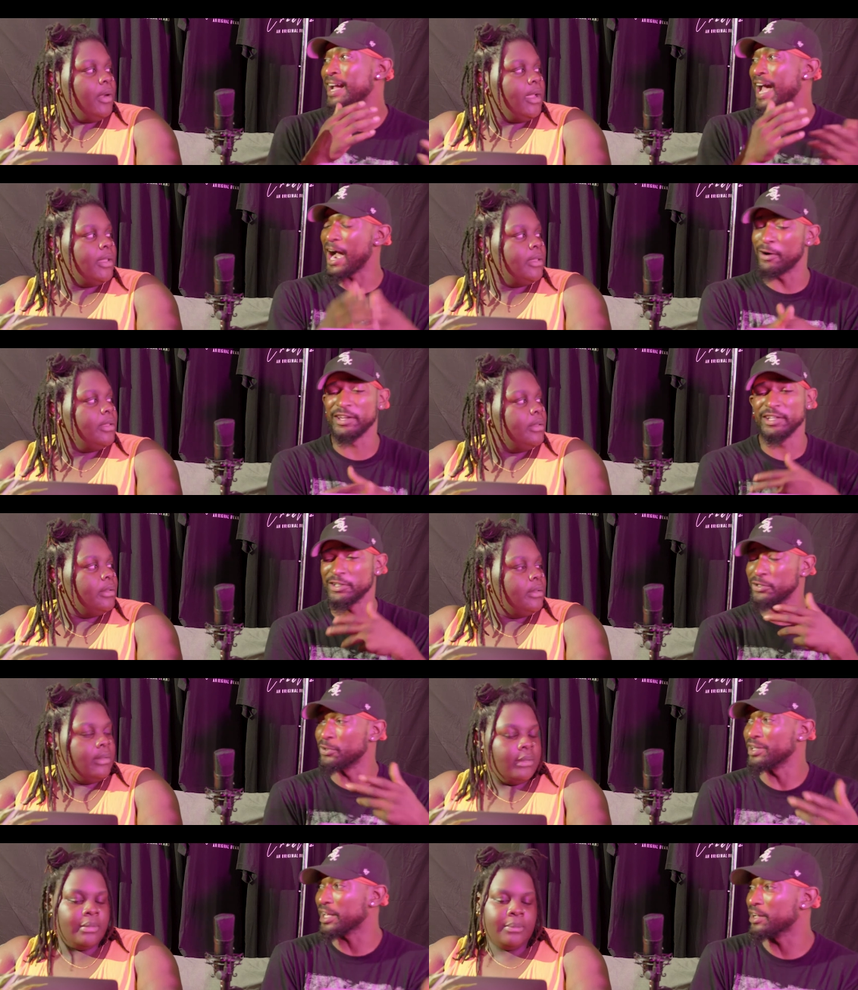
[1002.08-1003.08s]
Speaker 1: right. out here
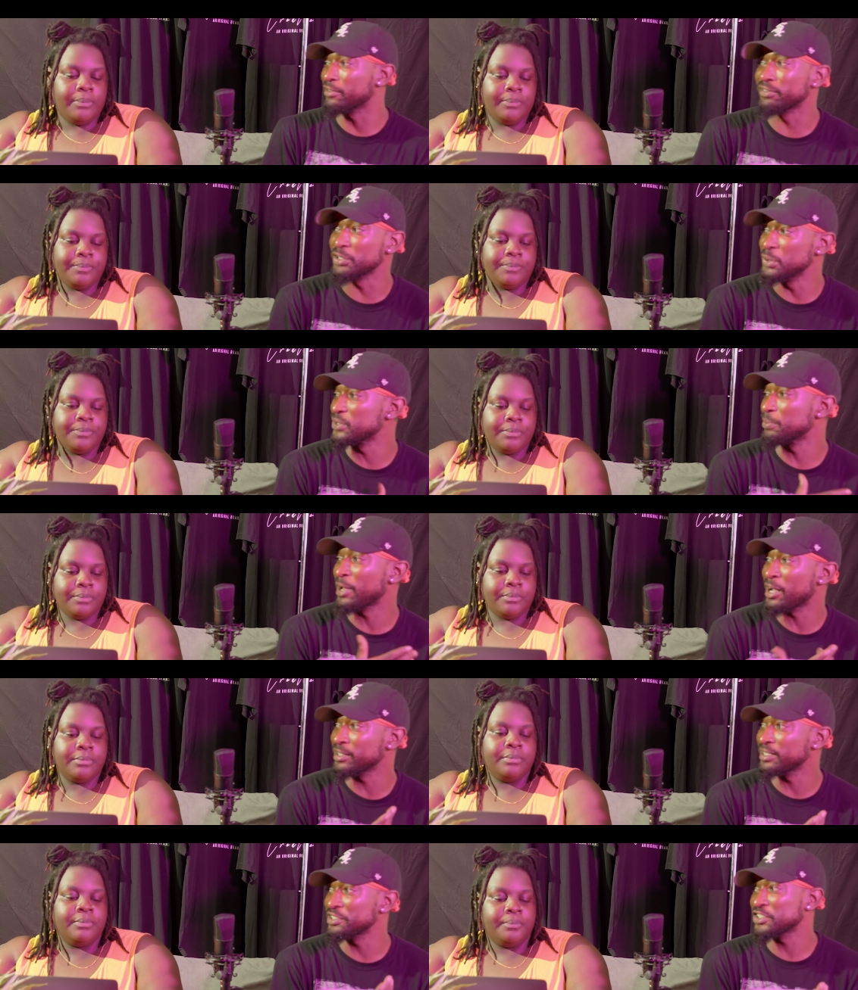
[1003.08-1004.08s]
doing interviews
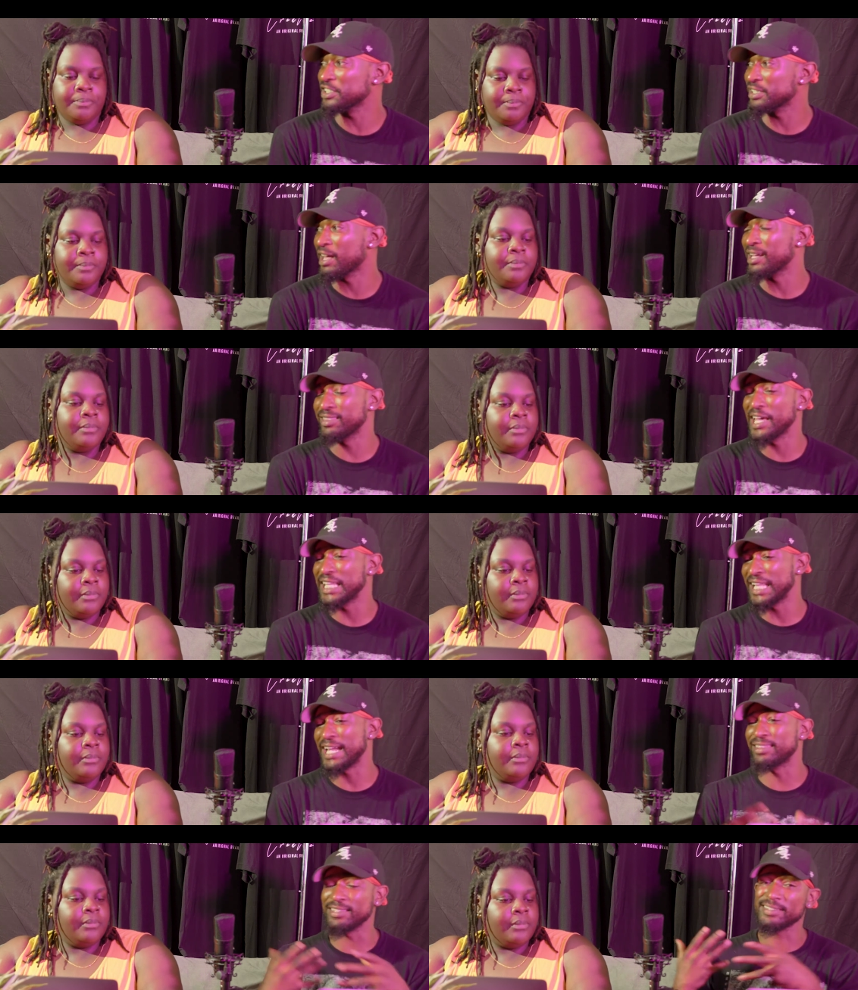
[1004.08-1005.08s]
about it and shit like that.
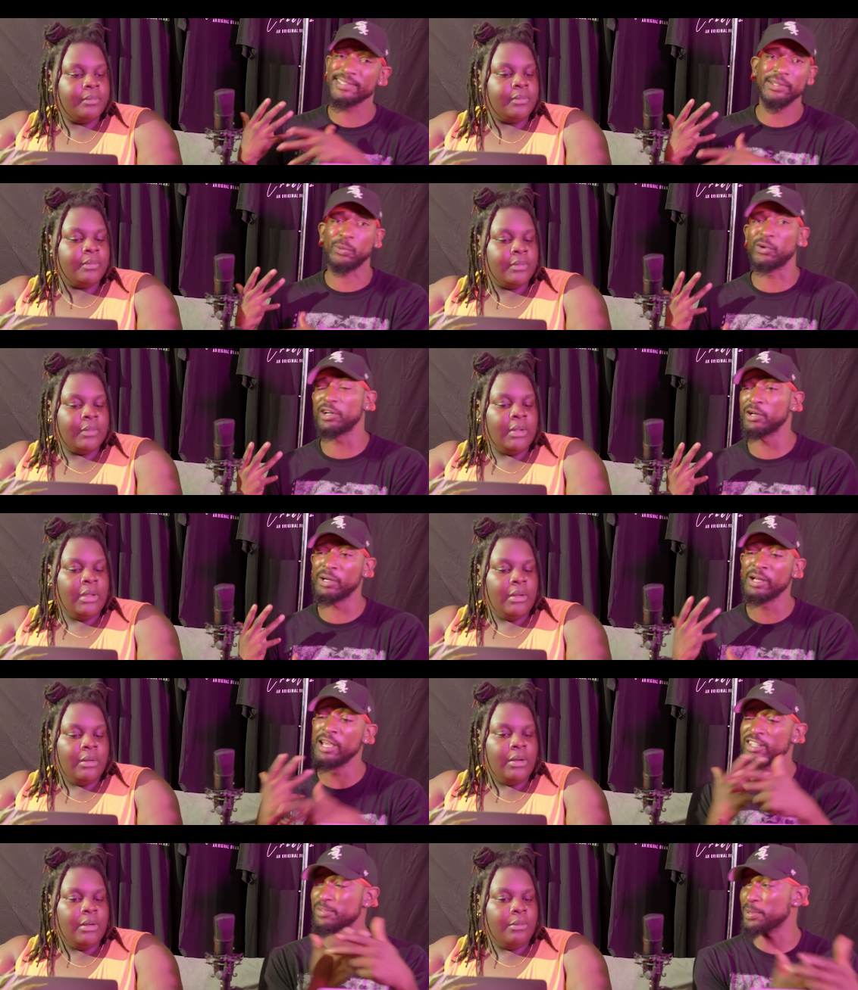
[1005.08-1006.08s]
Like this is the world
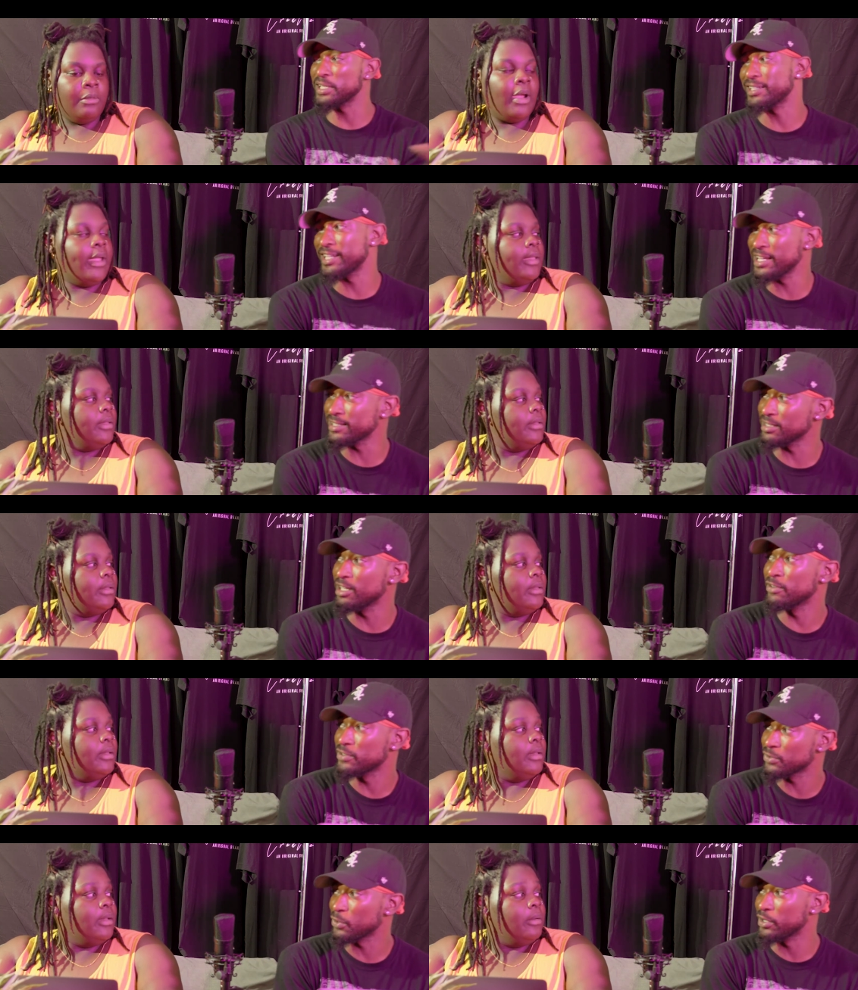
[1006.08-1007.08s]
spinning right. his
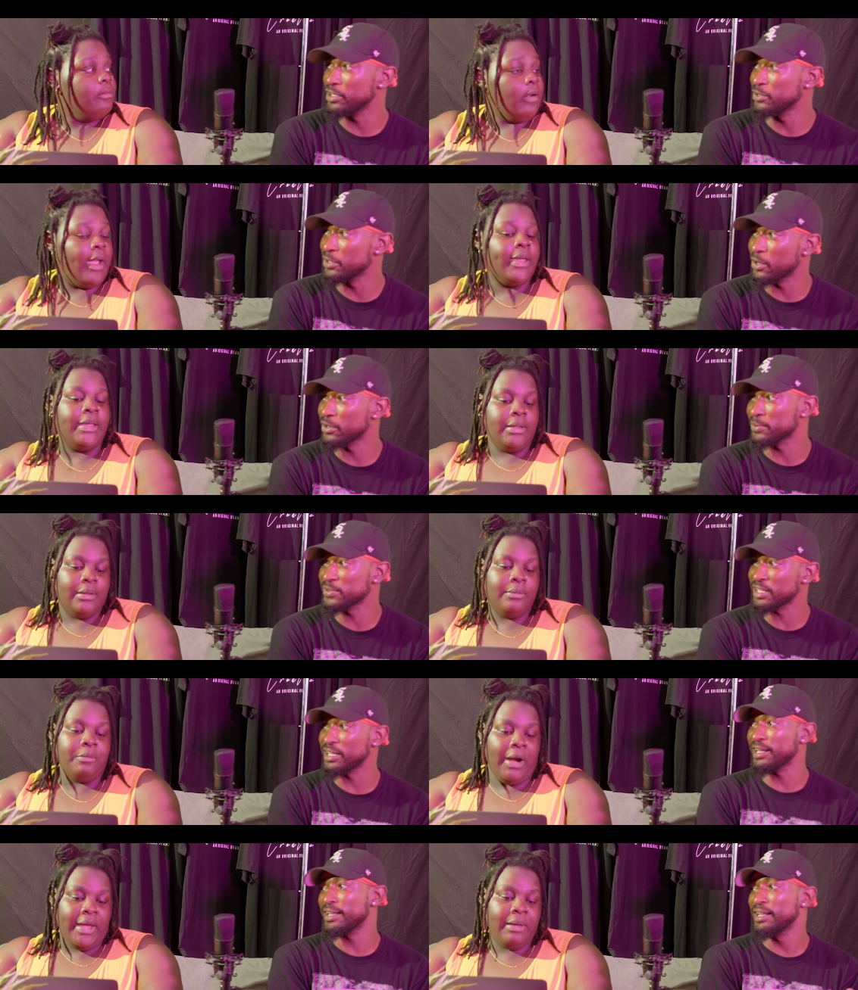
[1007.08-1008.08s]
love story. right.
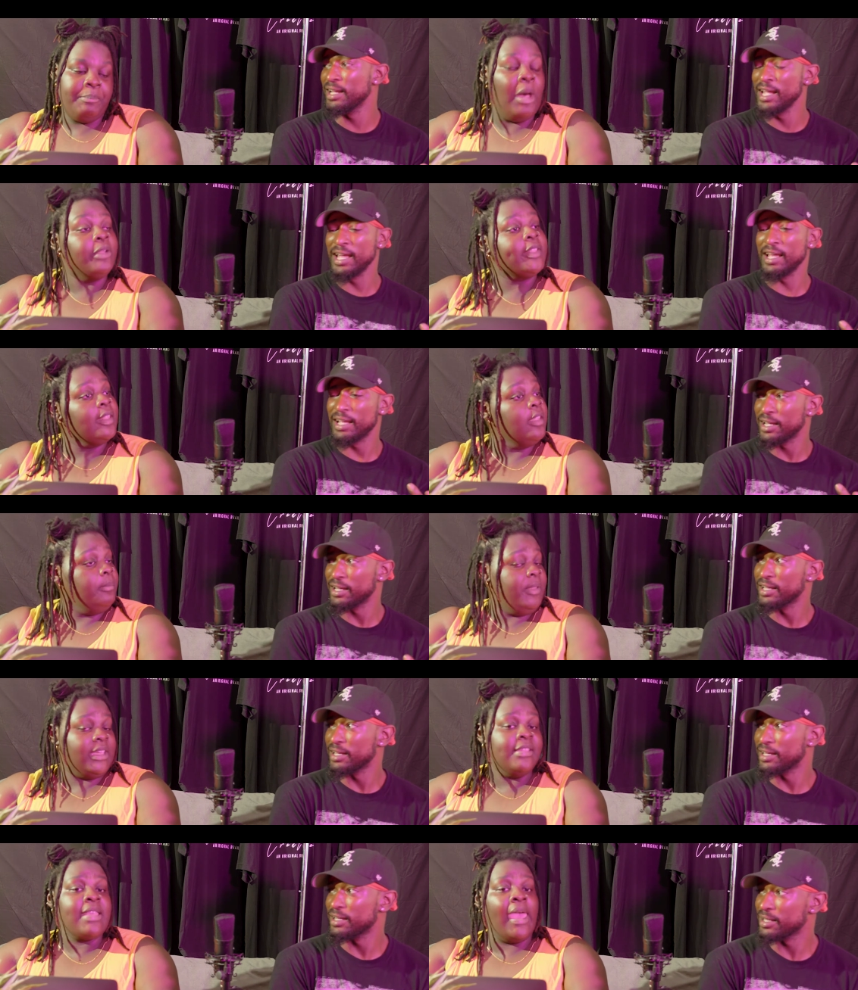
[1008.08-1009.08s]
Speaker 2: Right. Both of them
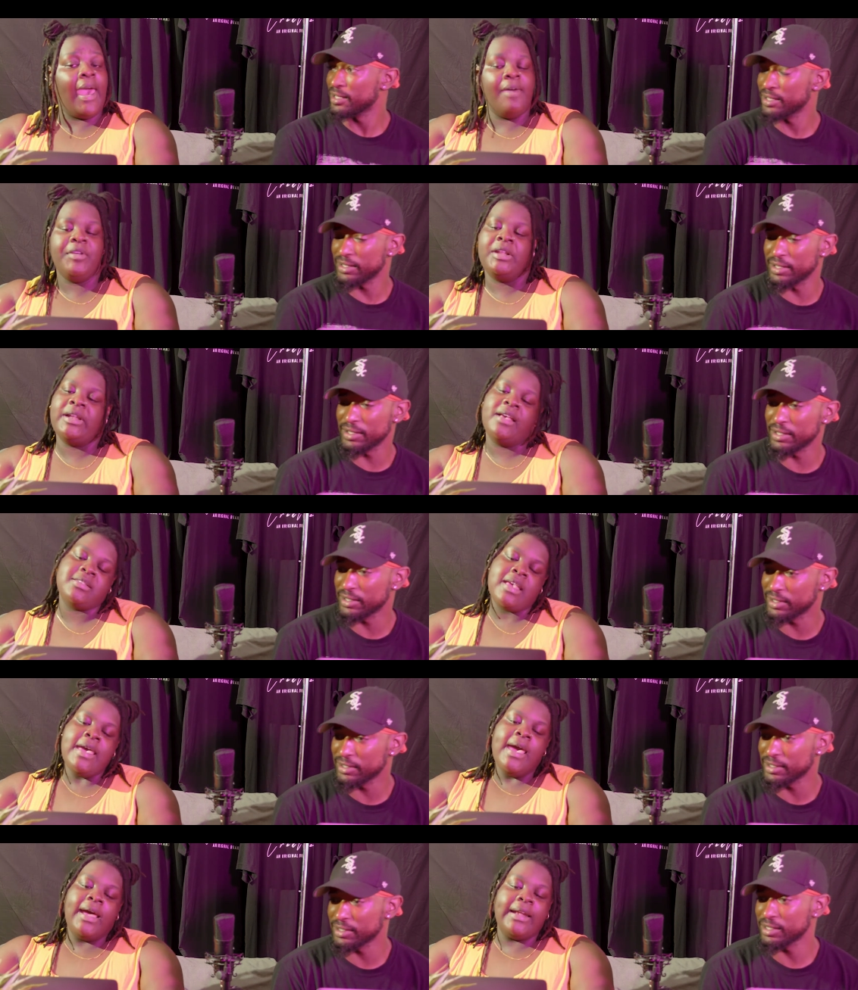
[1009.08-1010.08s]
because they haven't. And that's
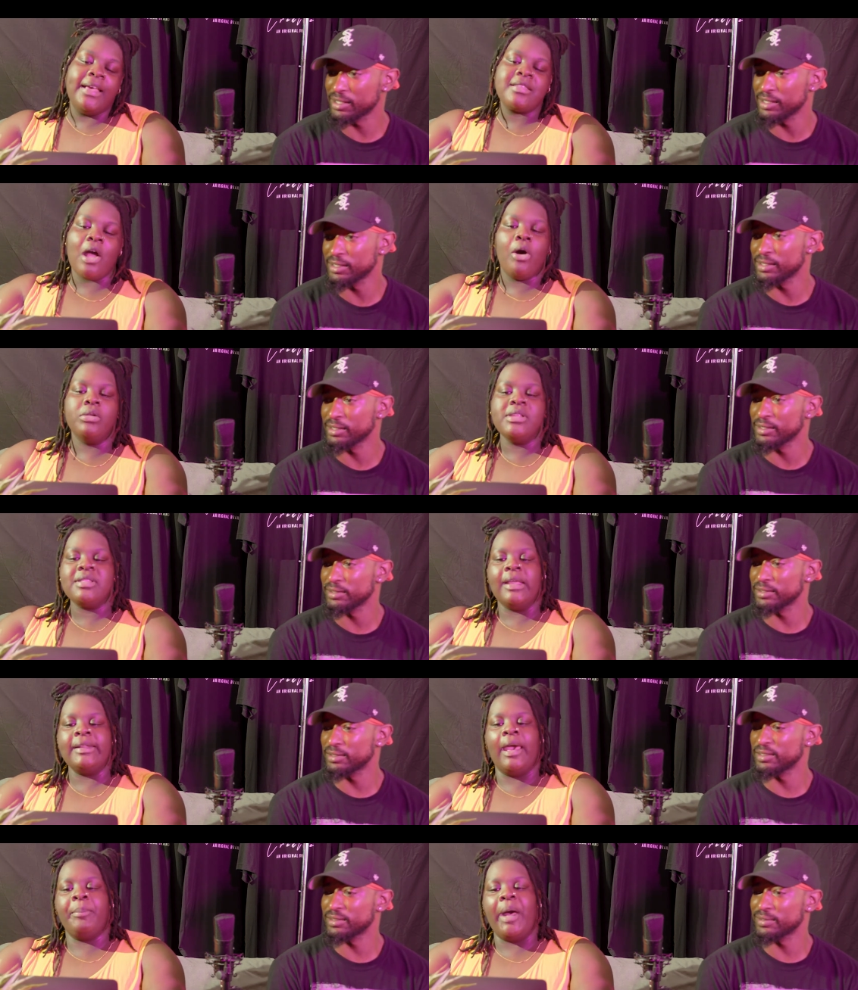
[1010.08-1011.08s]
and that's the only
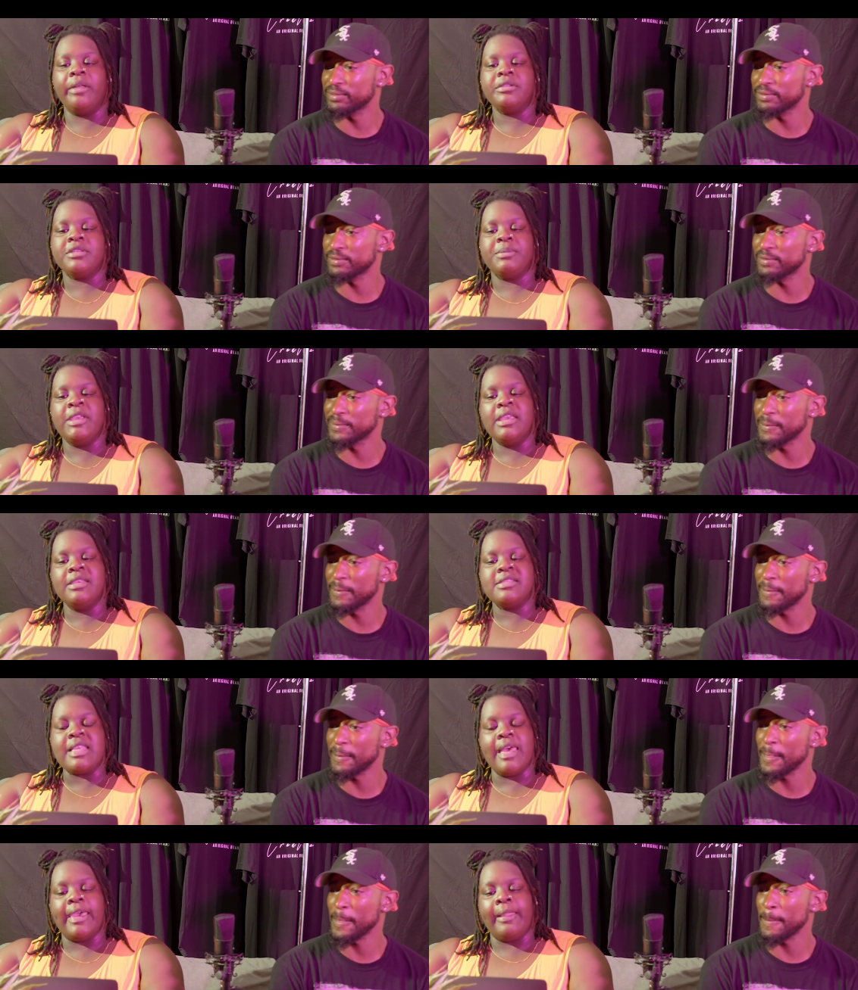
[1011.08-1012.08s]
thing that bothers me.
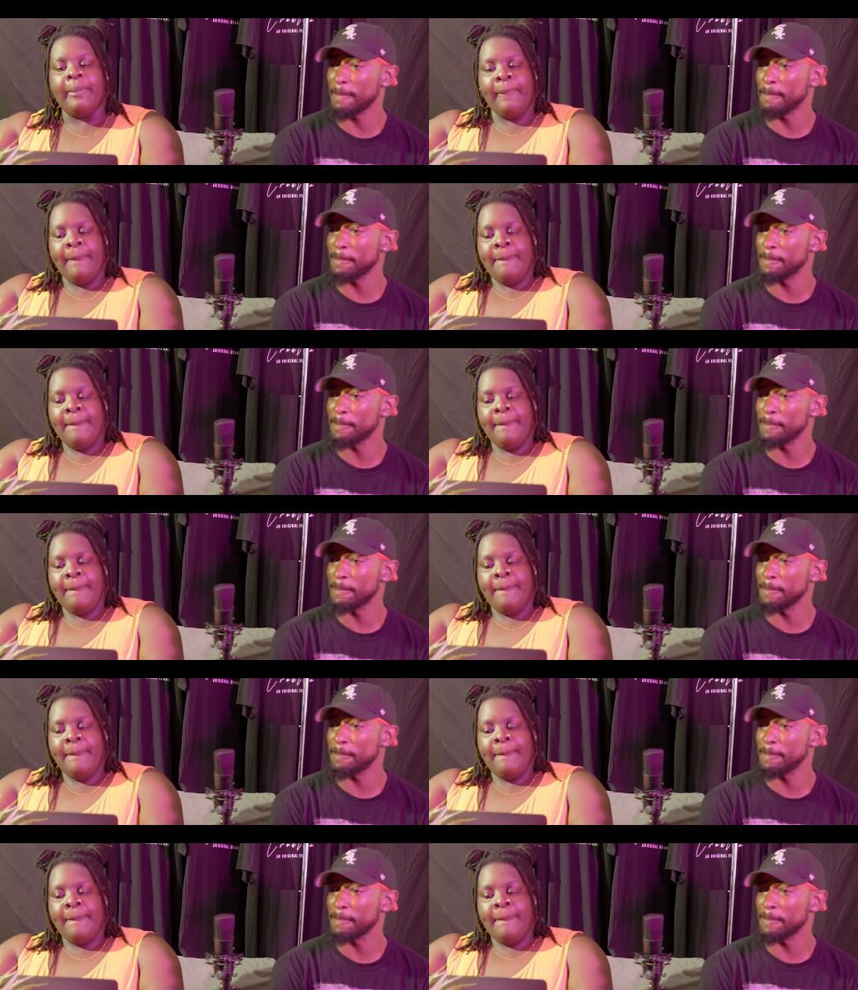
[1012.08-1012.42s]
It's like